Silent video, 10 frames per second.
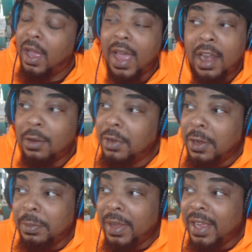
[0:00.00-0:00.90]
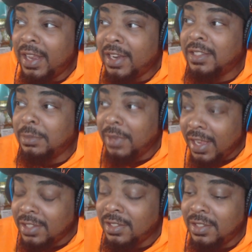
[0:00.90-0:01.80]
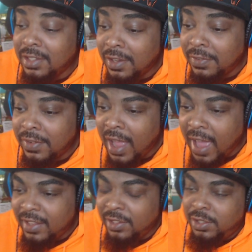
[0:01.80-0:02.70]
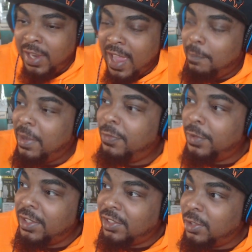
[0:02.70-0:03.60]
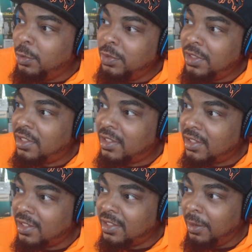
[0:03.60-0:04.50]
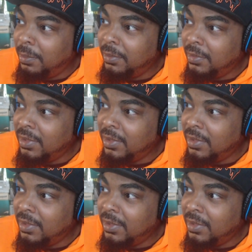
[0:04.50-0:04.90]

I don't know, man. That is some nasty stuff. Did she have beef with the students or something?